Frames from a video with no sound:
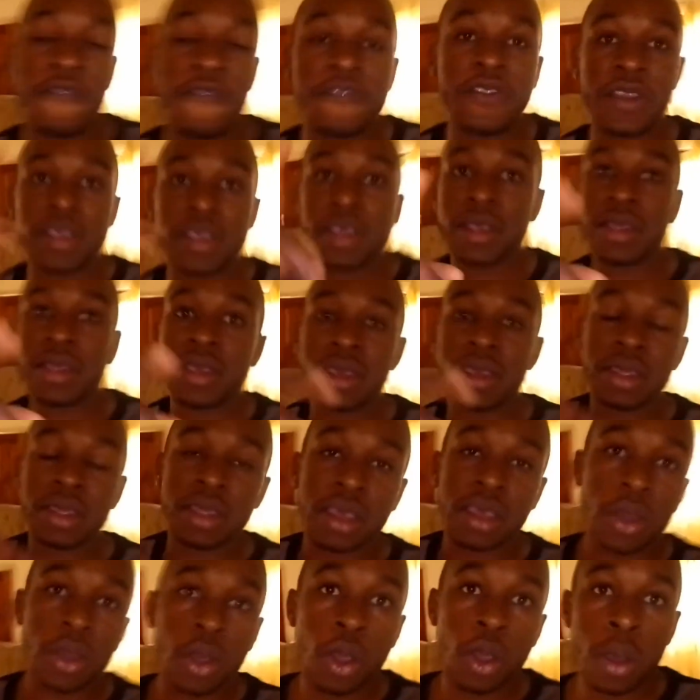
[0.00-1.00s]
visiting
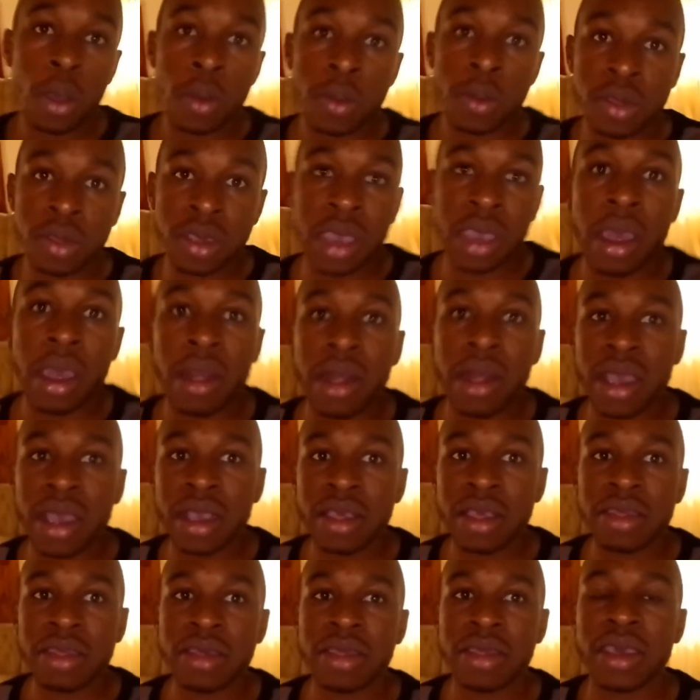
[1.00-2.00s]
the Gomes
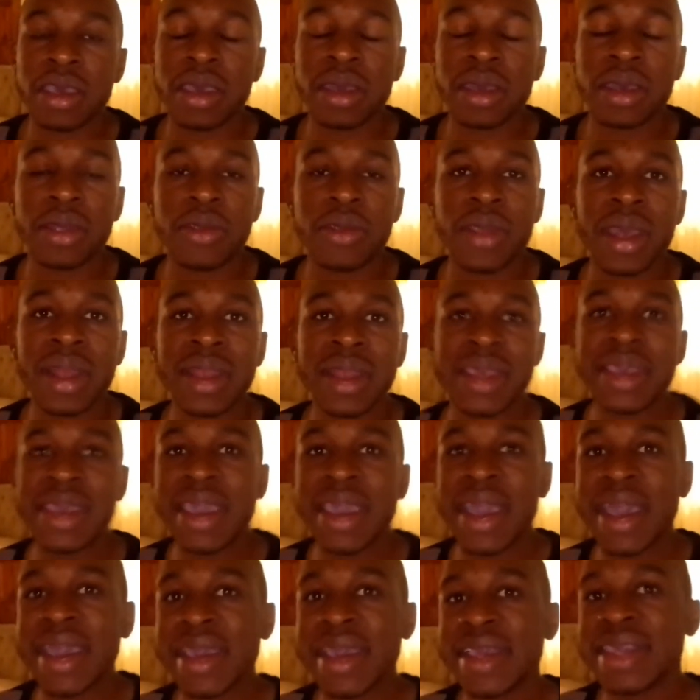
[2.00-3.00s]
garage, the rally
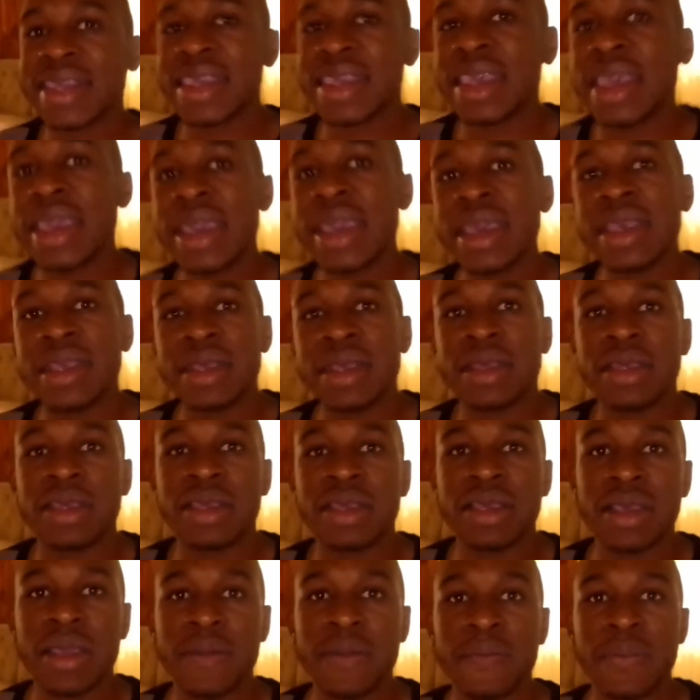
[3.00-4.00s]
guys here in
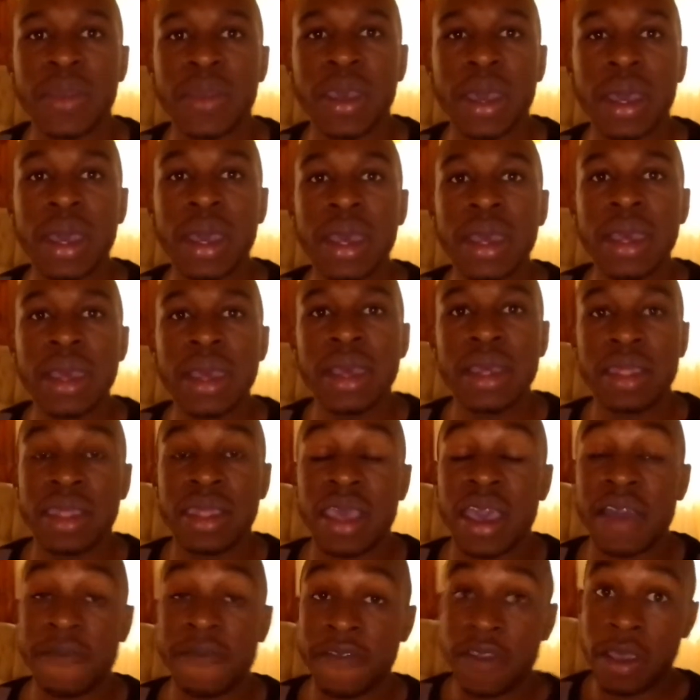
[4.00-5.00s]
Zambia.
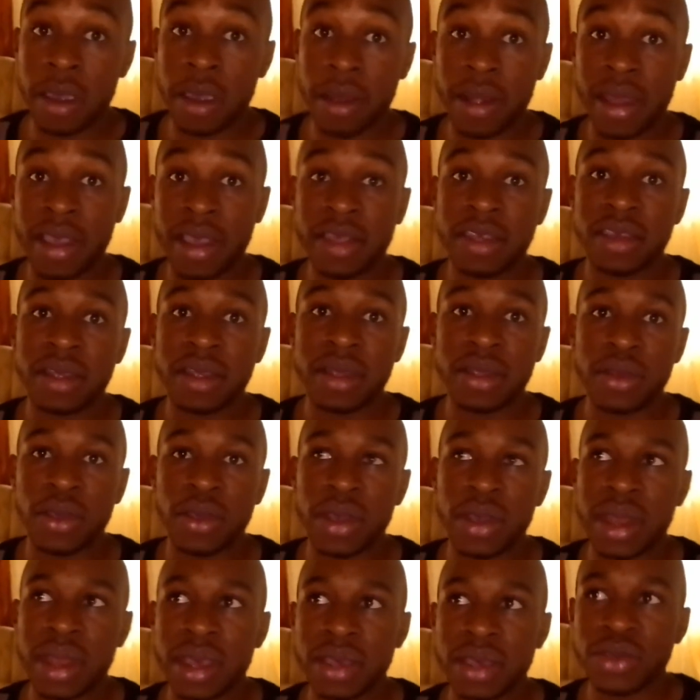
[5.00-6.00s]
They have a garage in
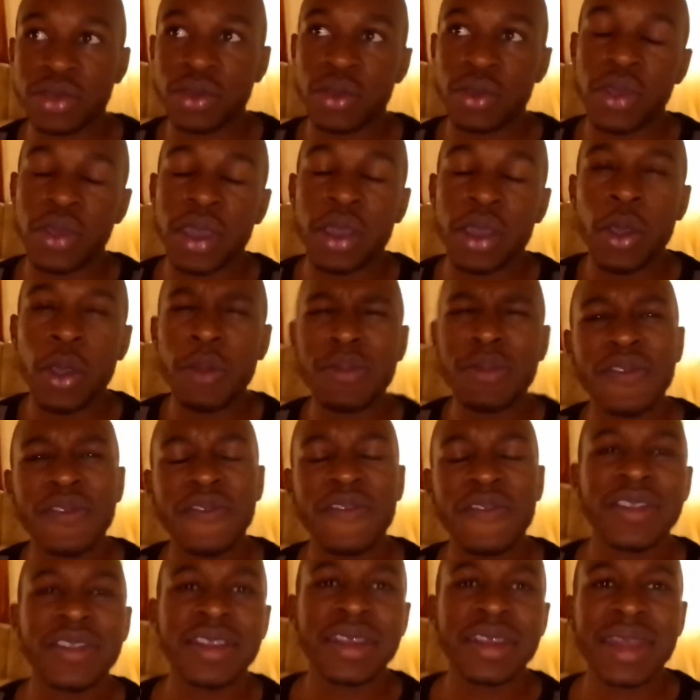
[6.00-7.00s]
Ndola, so I hope to
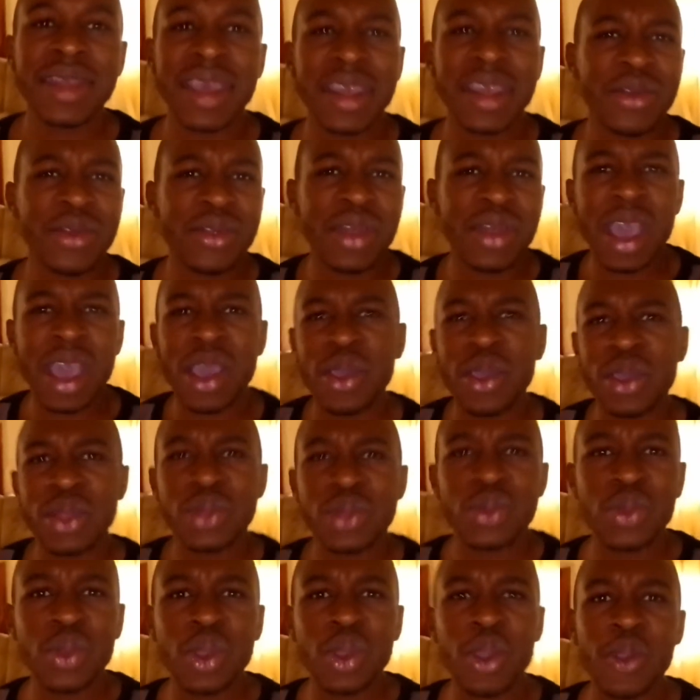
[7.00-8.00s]
visit. I don't know how it
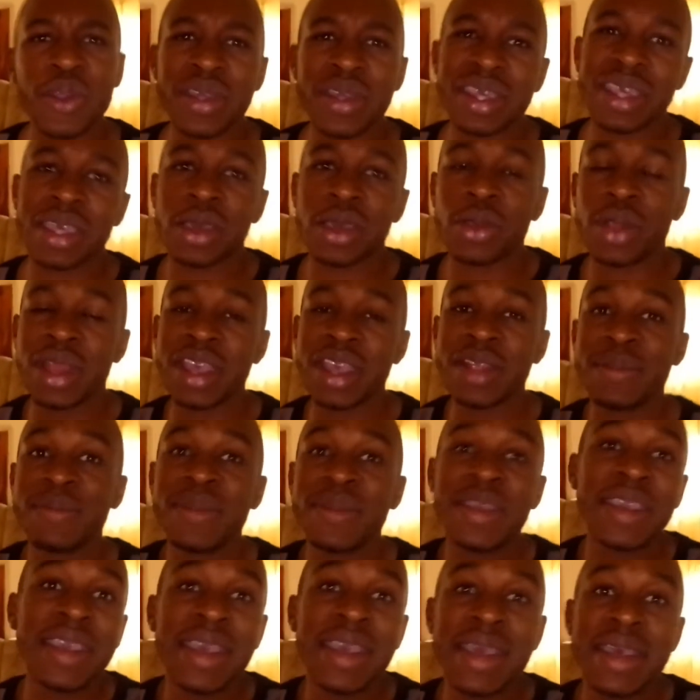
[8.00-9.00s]
will go, whether they will let
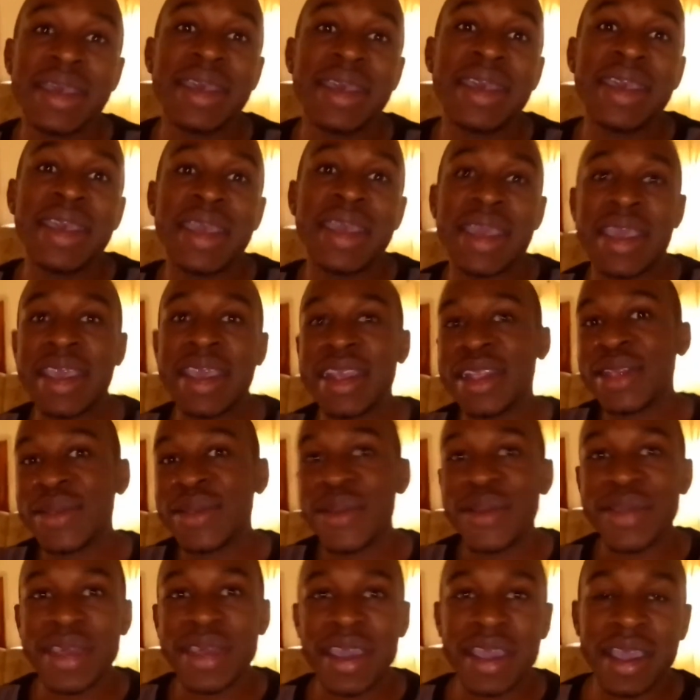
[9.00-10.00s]
me
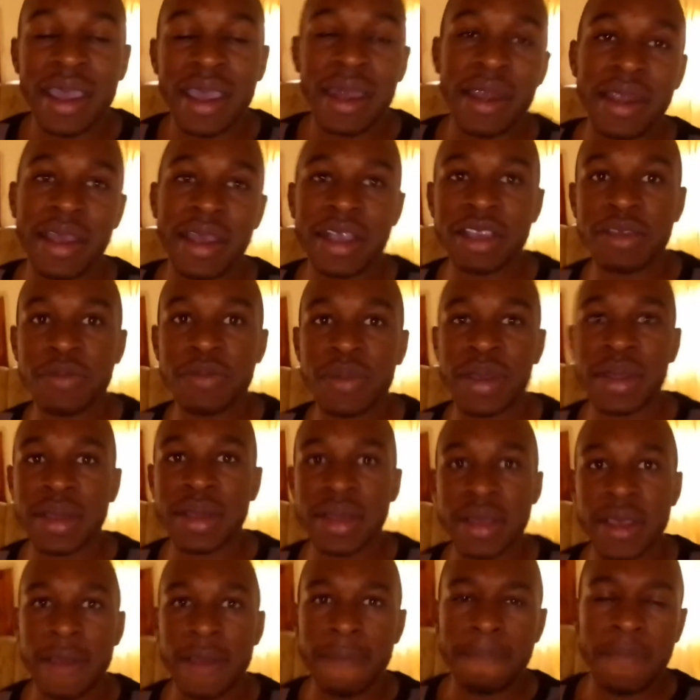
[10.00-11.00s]
into their garage, but
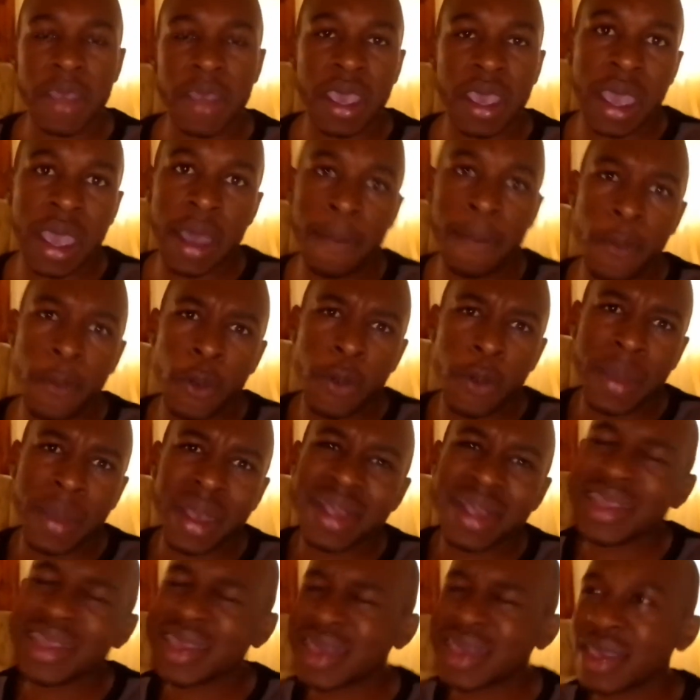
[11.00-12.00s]
a couple
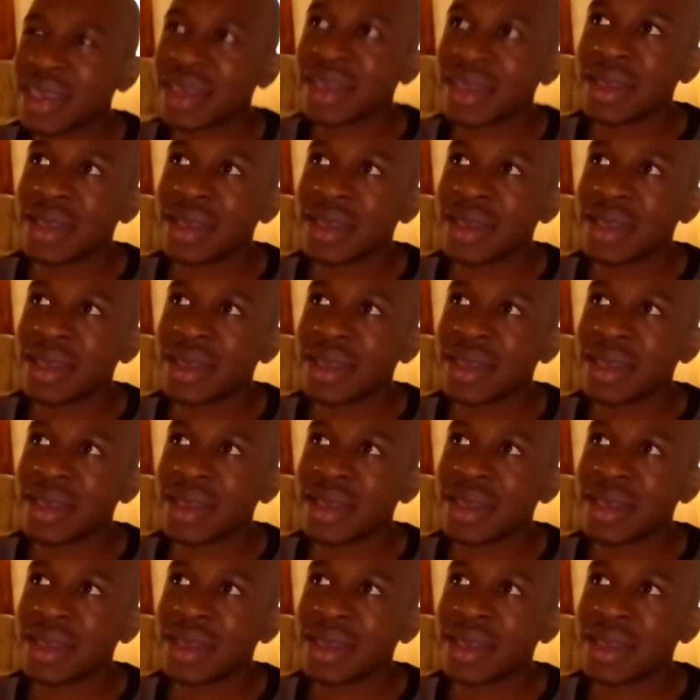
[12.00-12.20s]
months